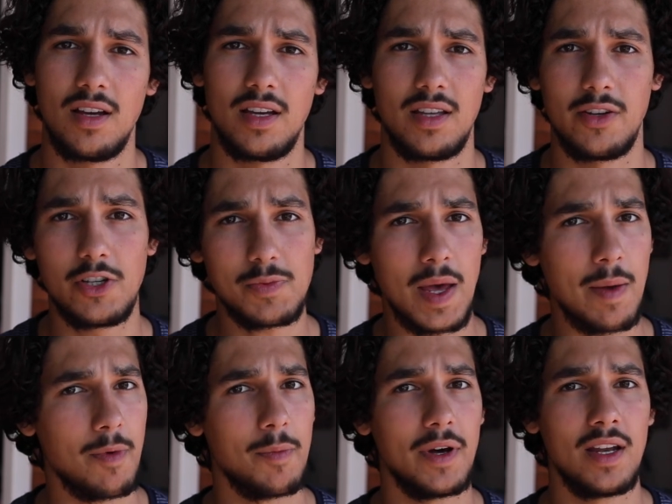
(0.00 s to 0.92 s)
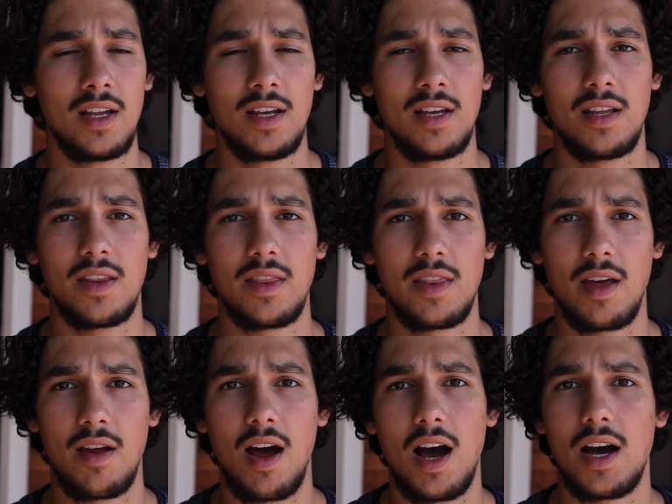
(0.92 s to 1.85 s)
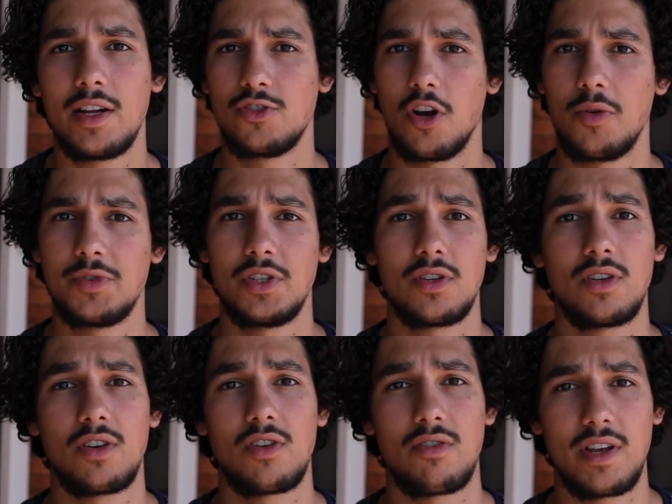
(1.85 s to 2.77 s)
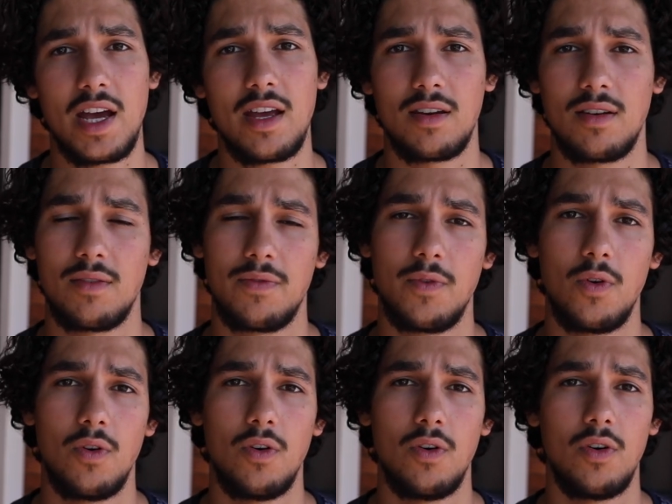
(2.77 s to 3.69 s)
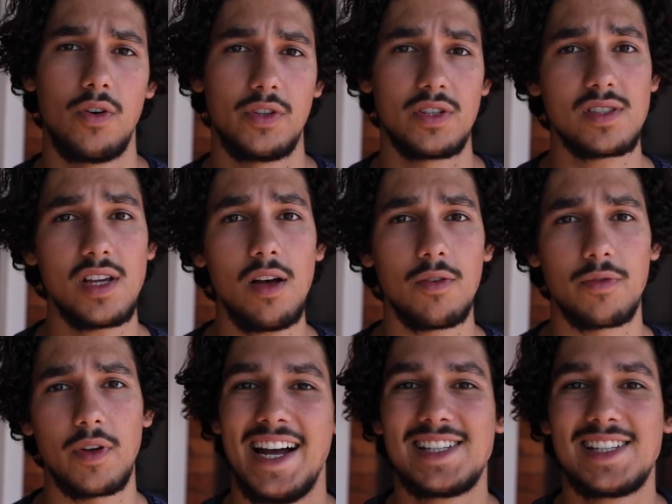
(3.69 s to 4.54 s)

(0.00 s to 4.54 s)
in the newspaper, but there are jobs that you can create for yourself.